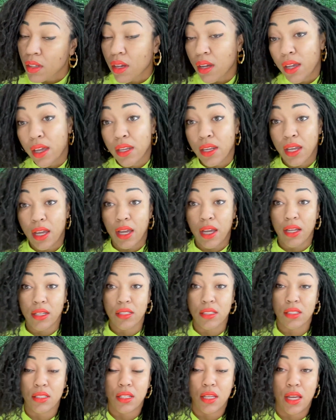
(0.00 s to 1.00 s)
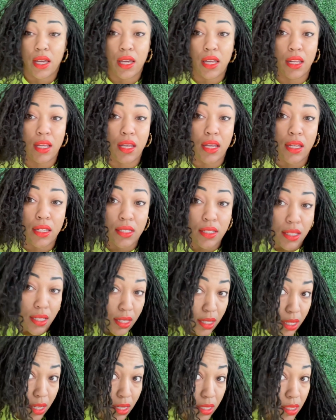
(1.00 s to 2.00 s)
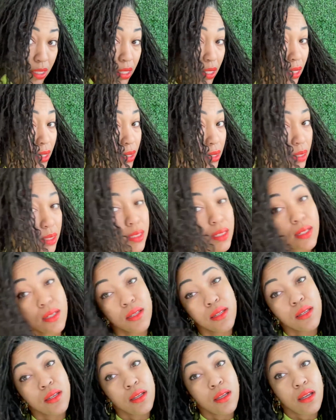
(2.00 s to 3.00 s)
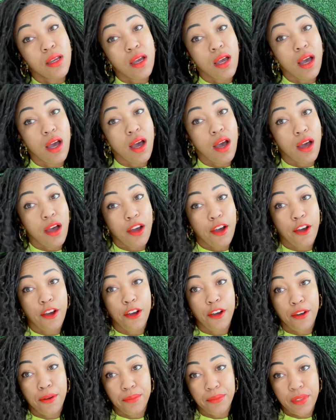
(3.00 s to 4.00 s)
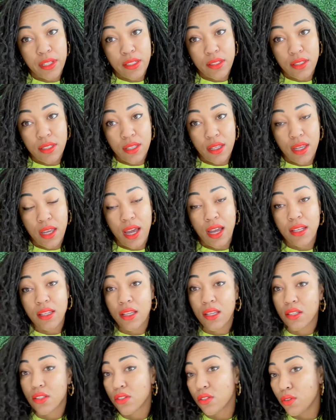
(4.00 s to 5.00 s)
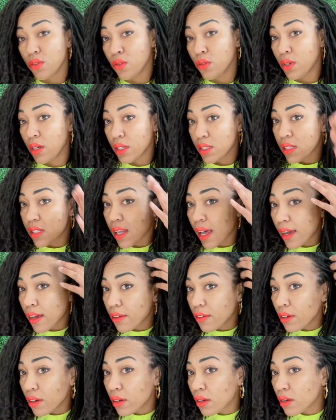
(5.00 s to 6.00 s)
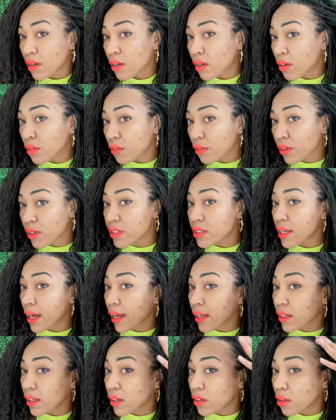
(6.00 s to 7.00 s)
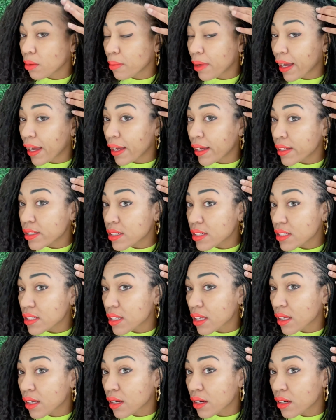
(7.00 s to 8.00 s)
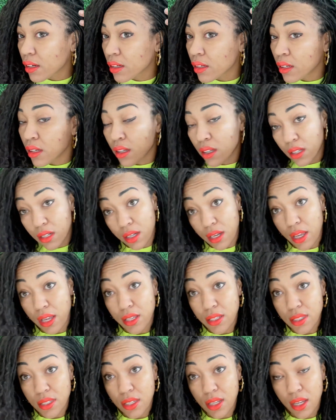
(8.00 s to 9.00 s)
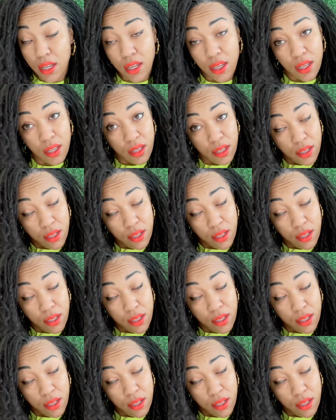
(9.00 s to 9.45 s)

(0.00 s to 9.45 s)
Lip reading: And I actually added 18 inches. Let's see, I did do a slight retightening on my edges here last night.